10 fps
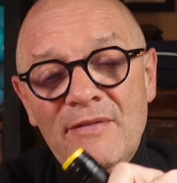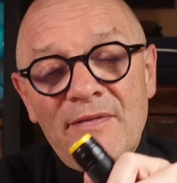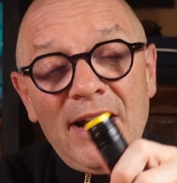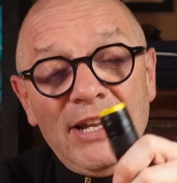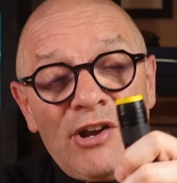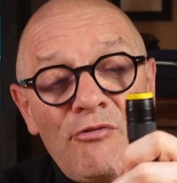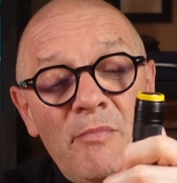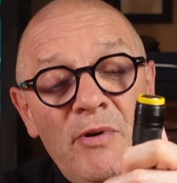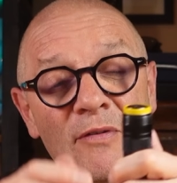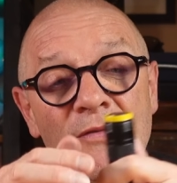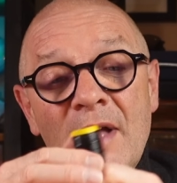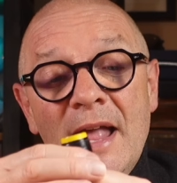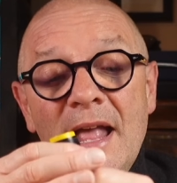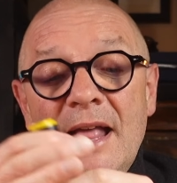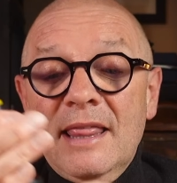In fact, you can remove
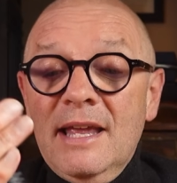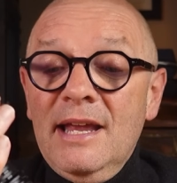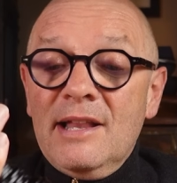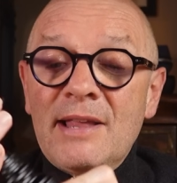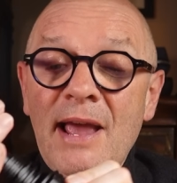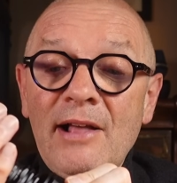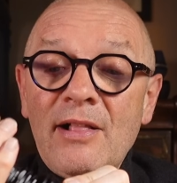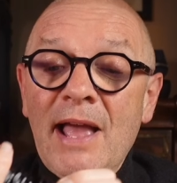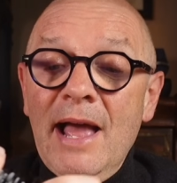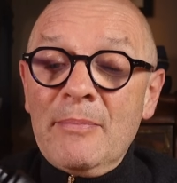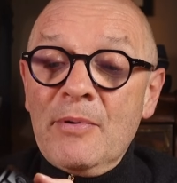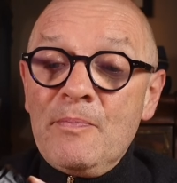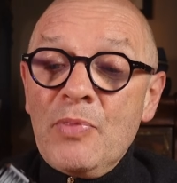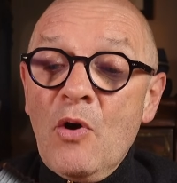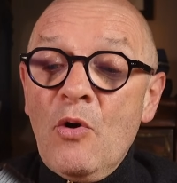the tail cap
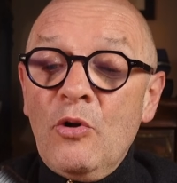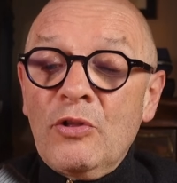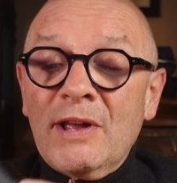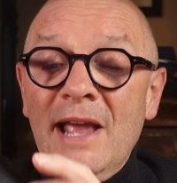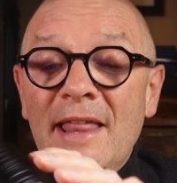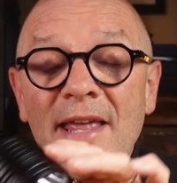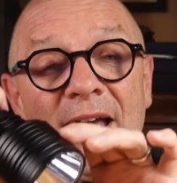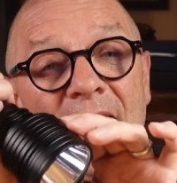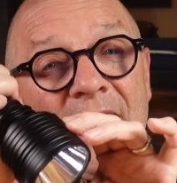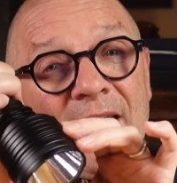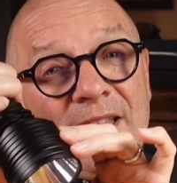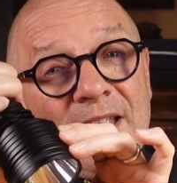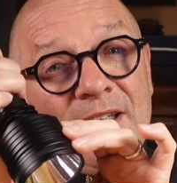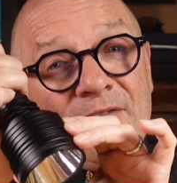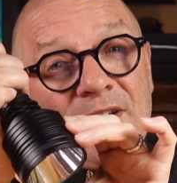altogether and
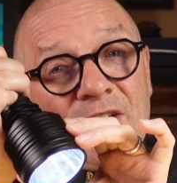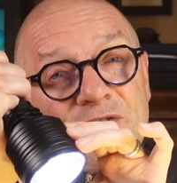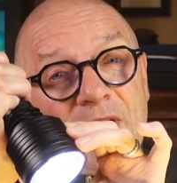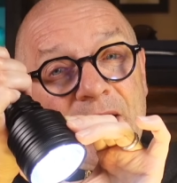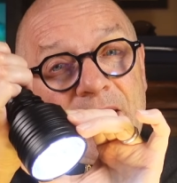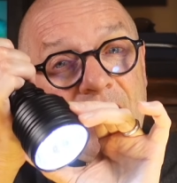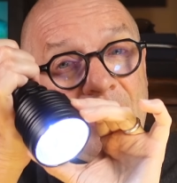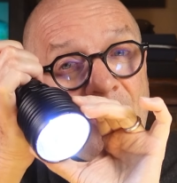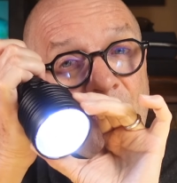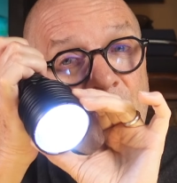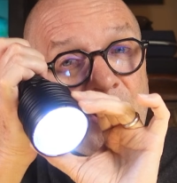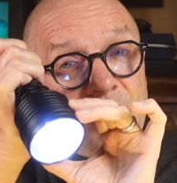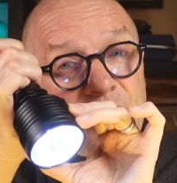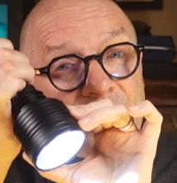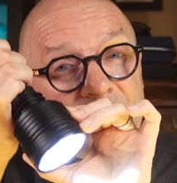the flashlight
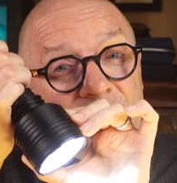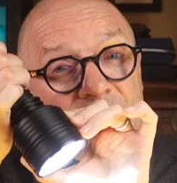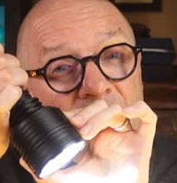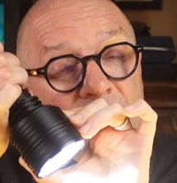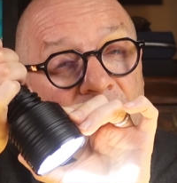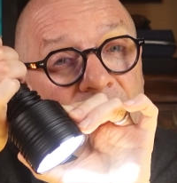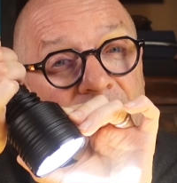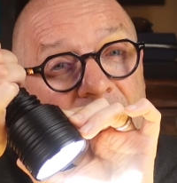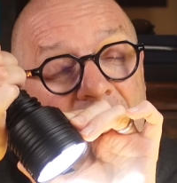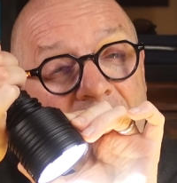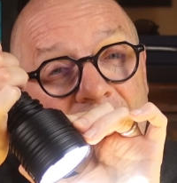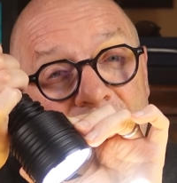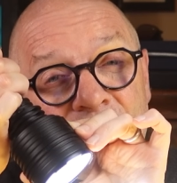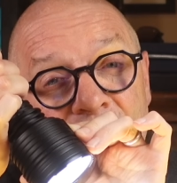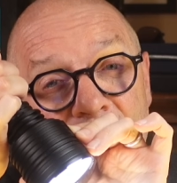will still come on at
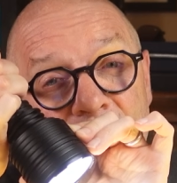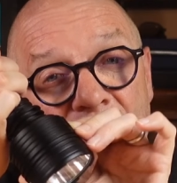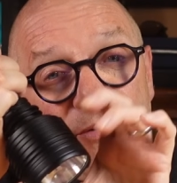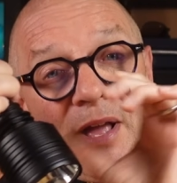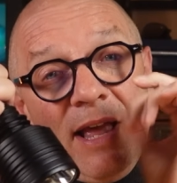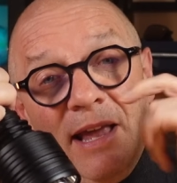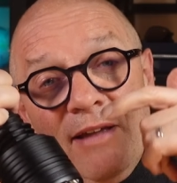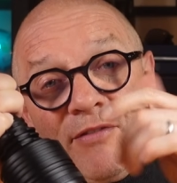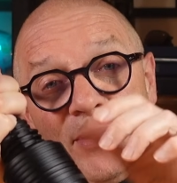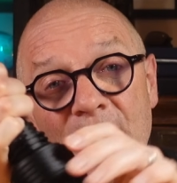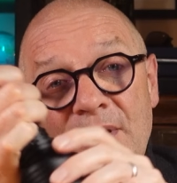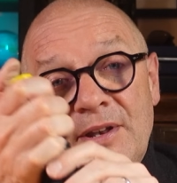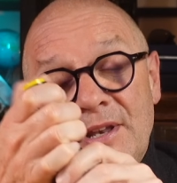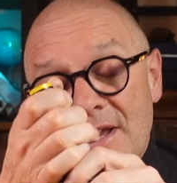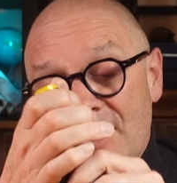turbo if the
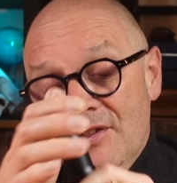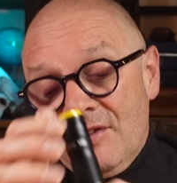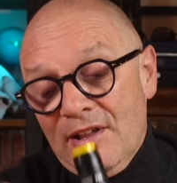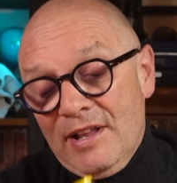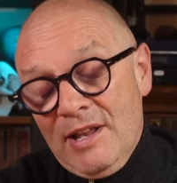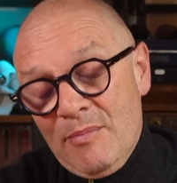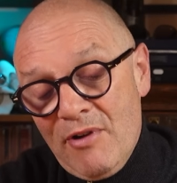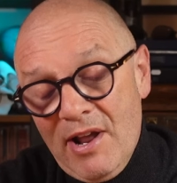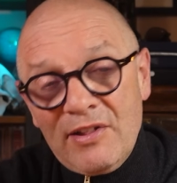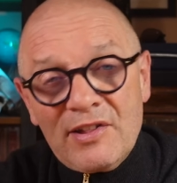button is depressed.